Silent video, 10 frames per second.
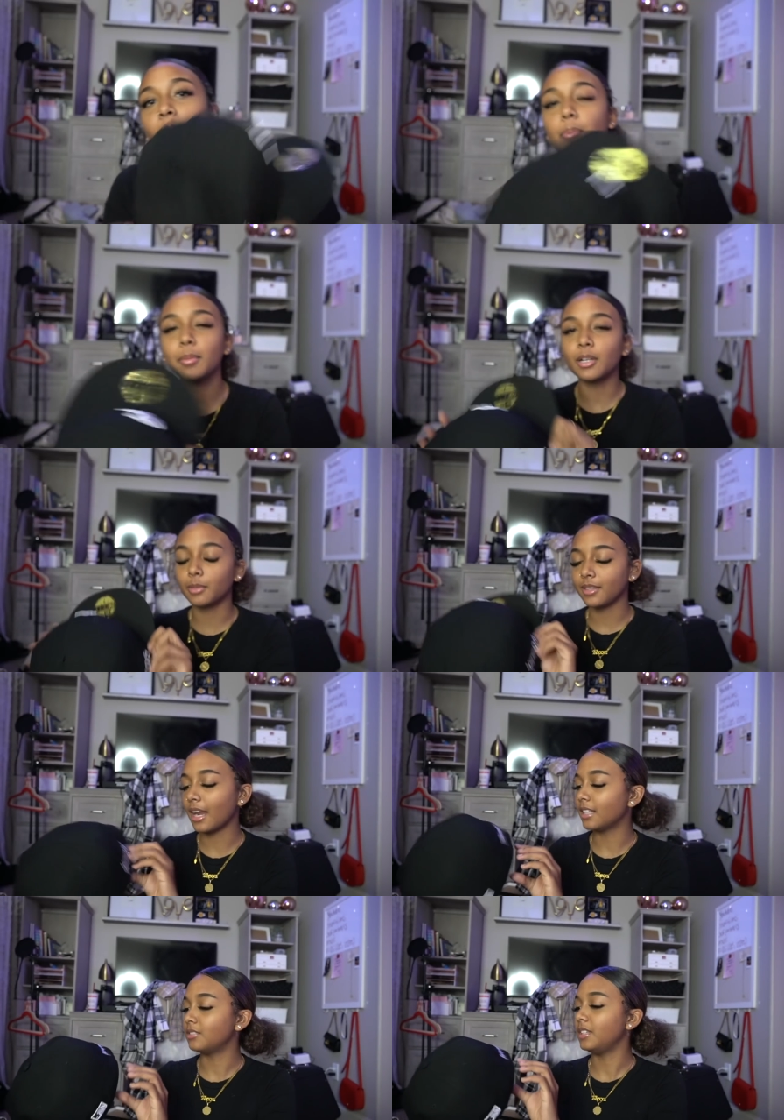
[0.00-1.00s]
hope people don't read that
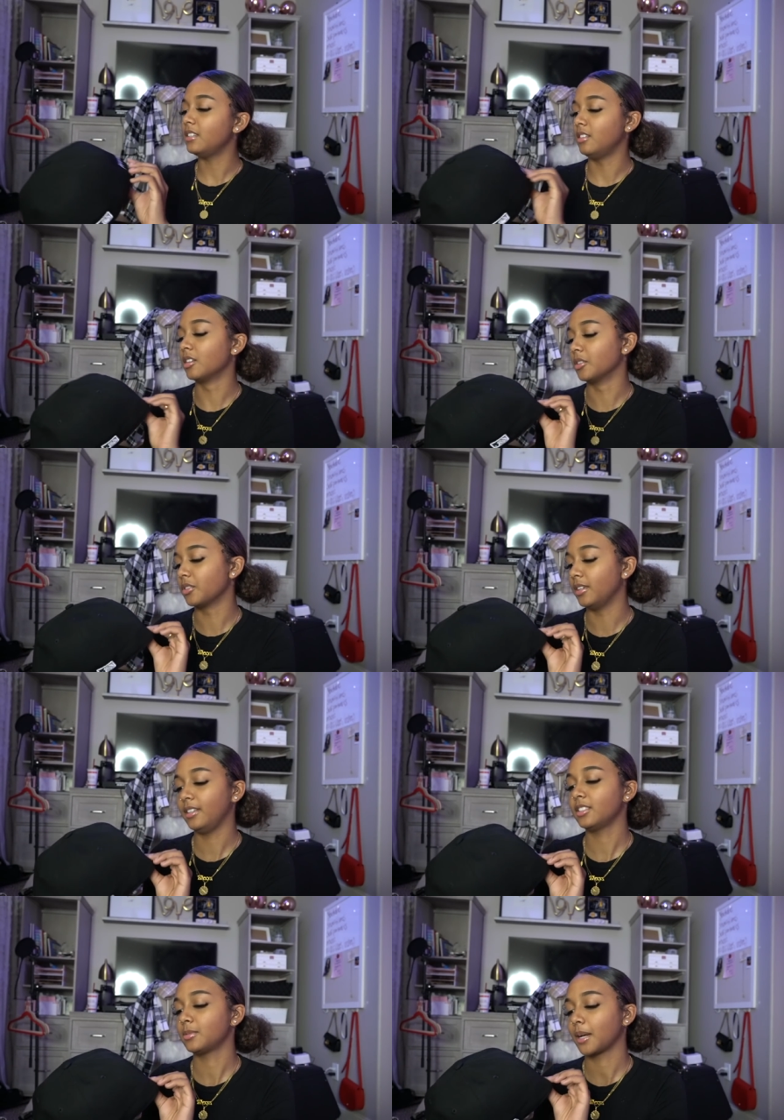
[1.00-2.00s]
as V03.
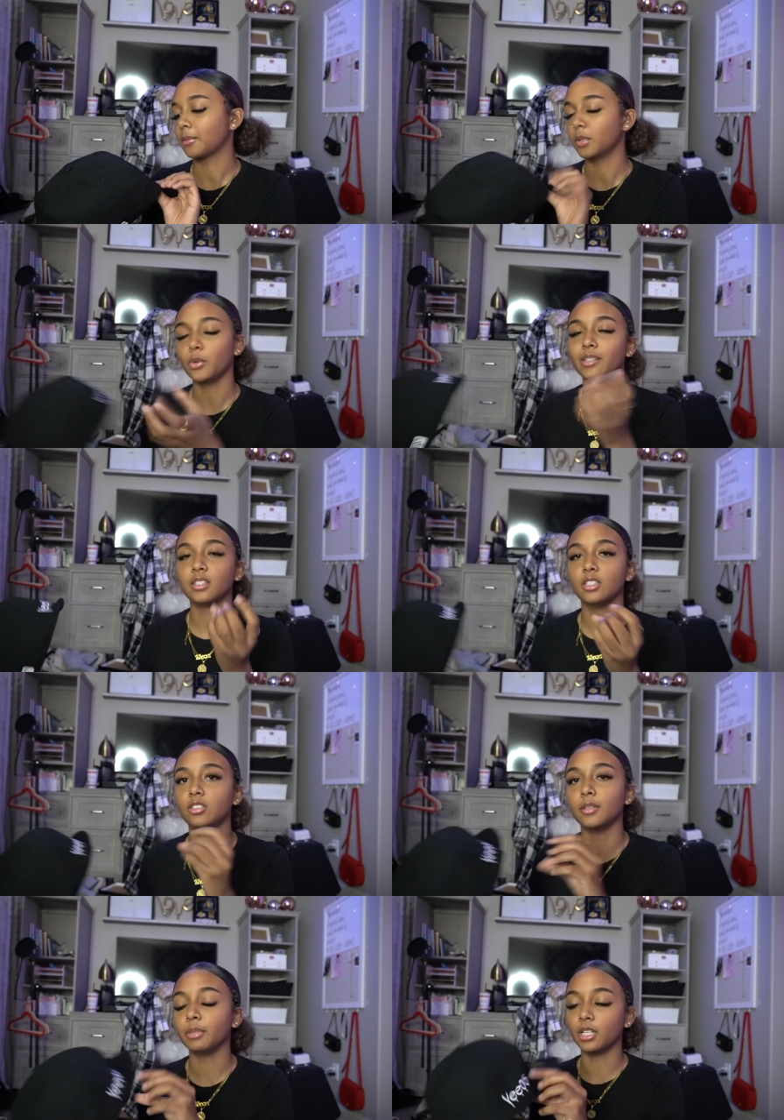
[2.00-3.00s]
Just like ruins the
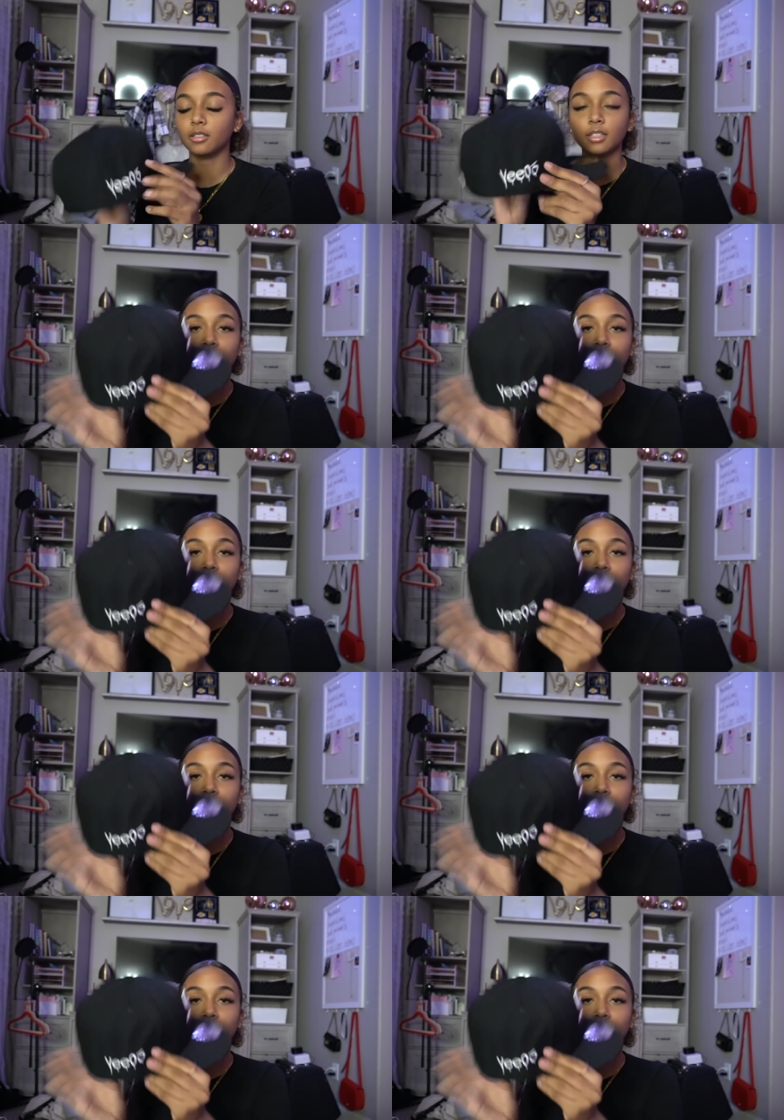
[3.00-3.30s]
drip, you know?